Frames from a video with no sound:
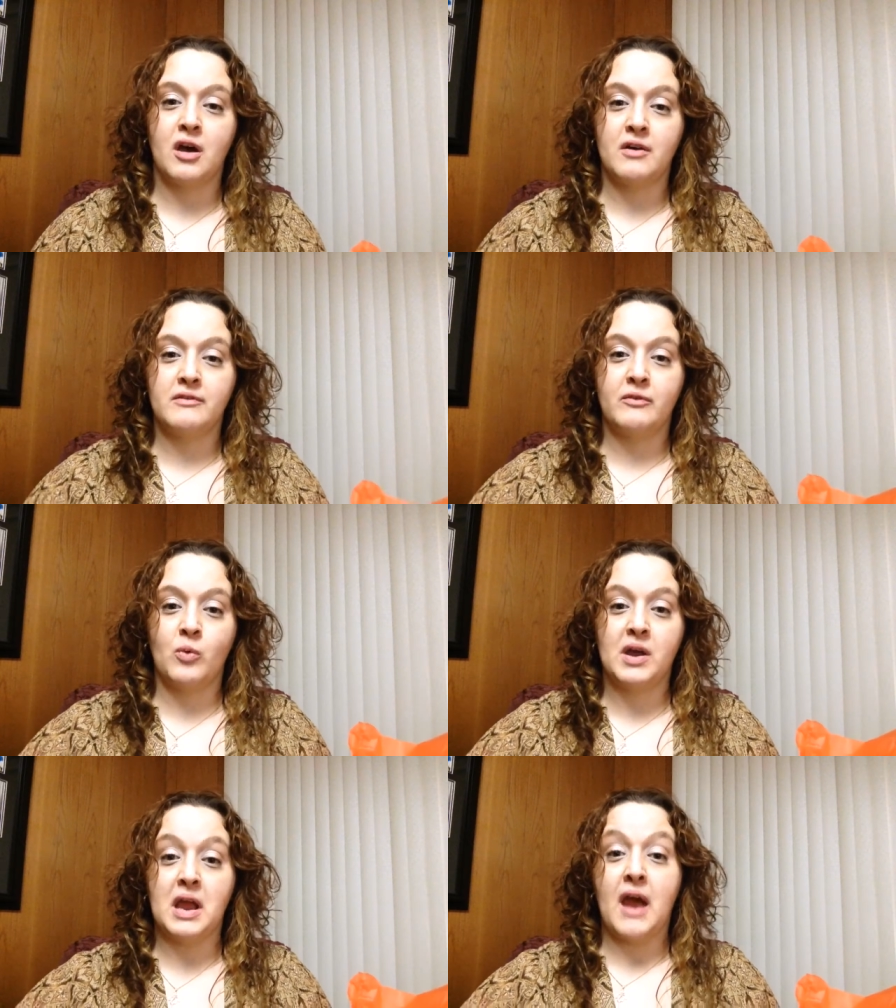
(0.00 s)
of
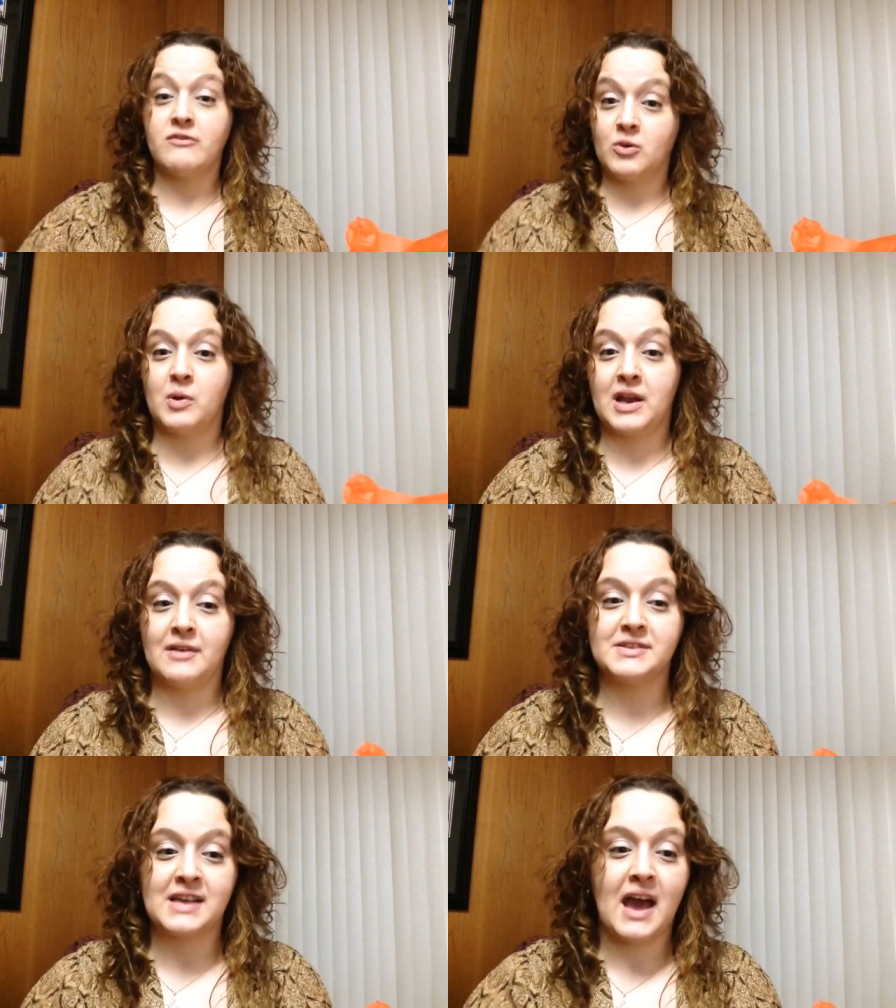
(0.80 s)
what everyone
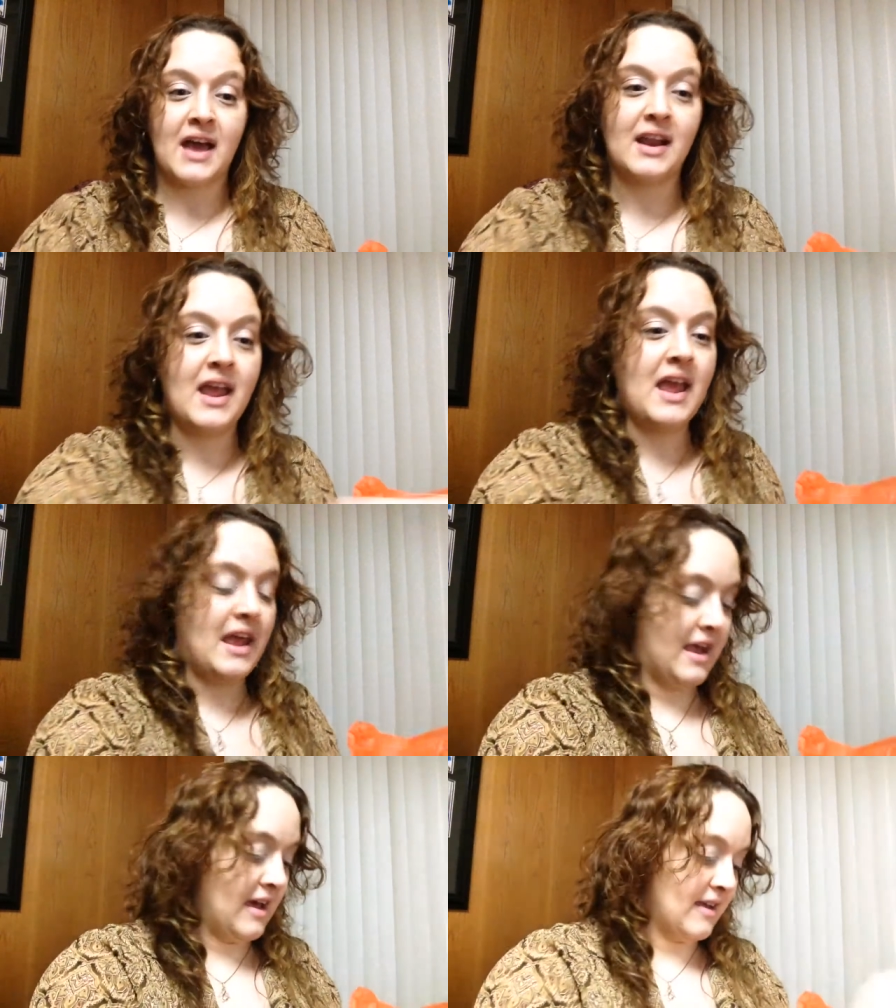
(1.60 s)
else got
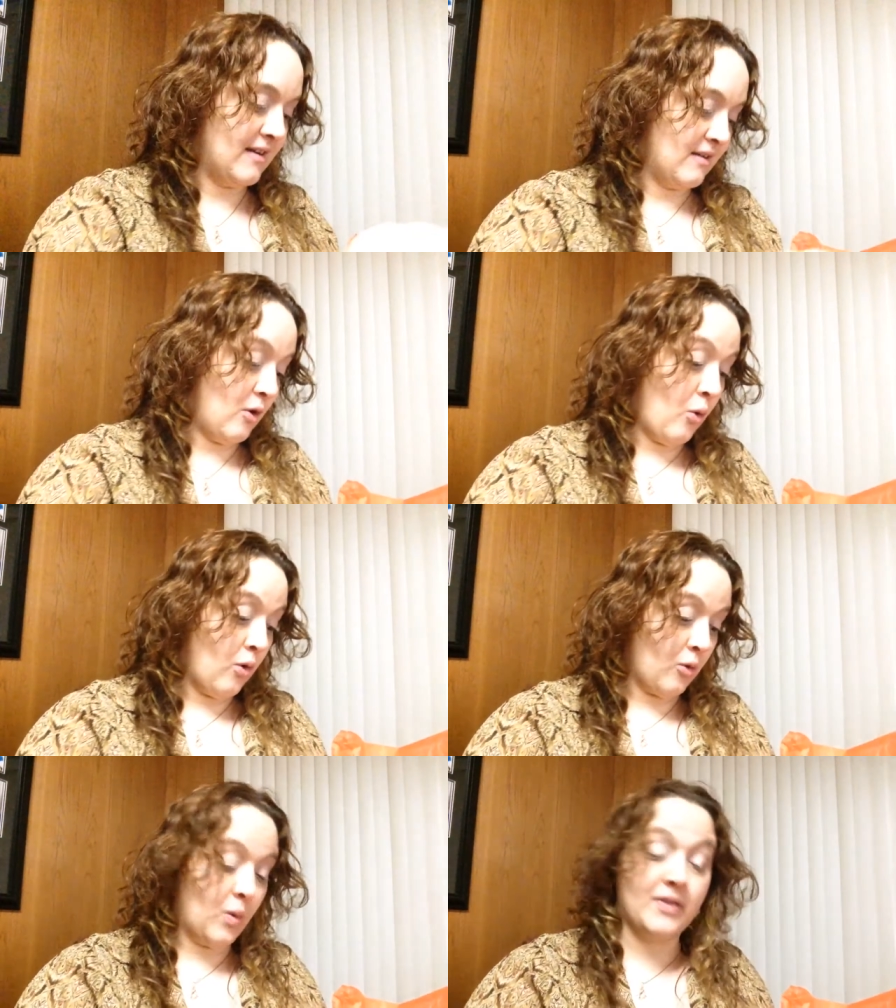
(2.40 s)
and
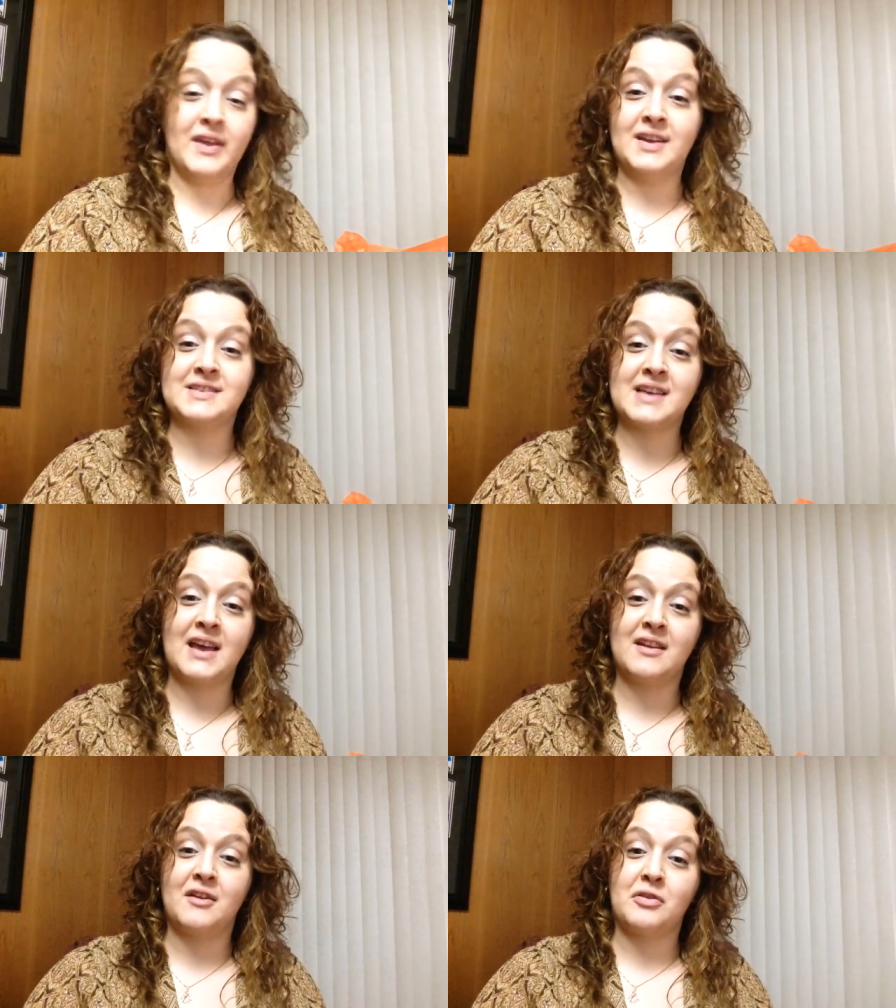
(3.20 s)
or what they
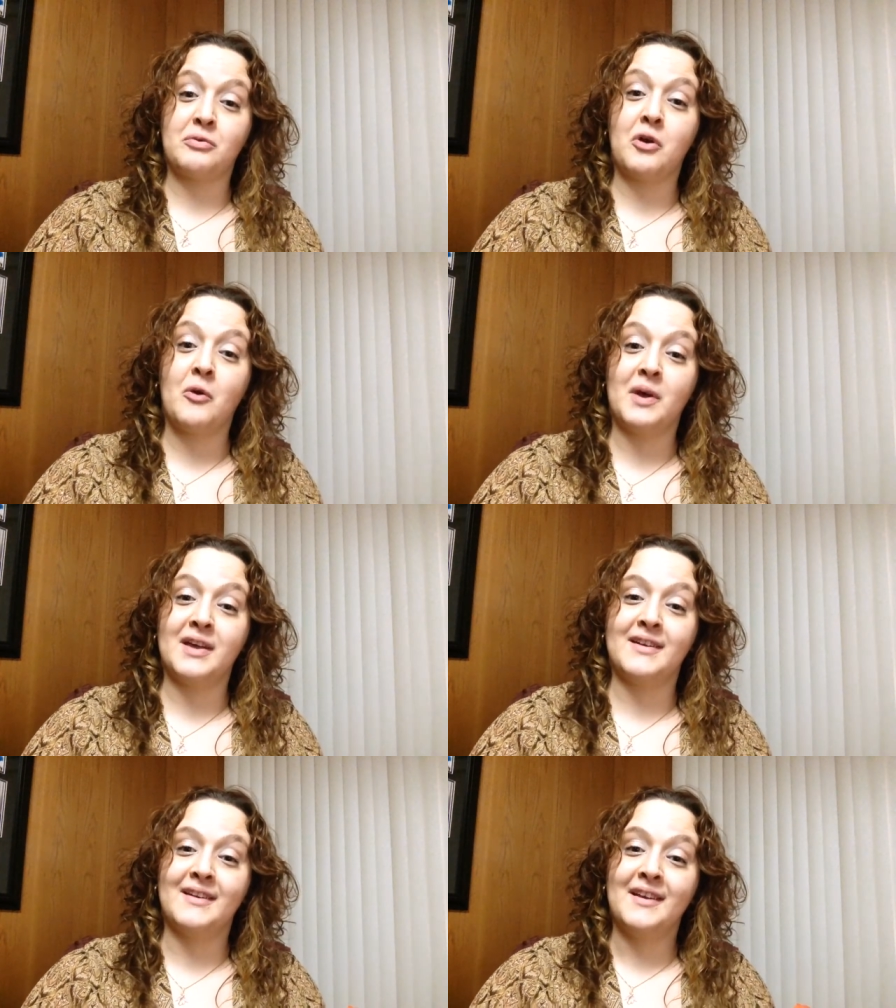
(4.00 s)
decided to throw
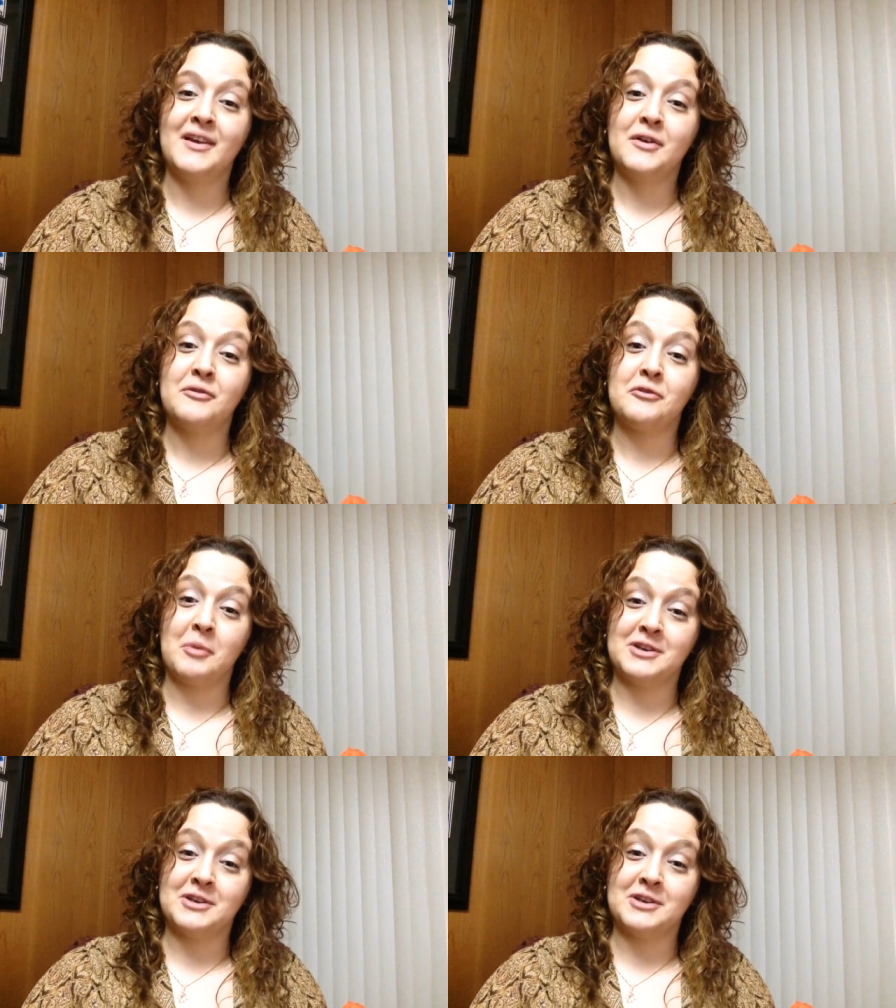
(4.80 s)
in for my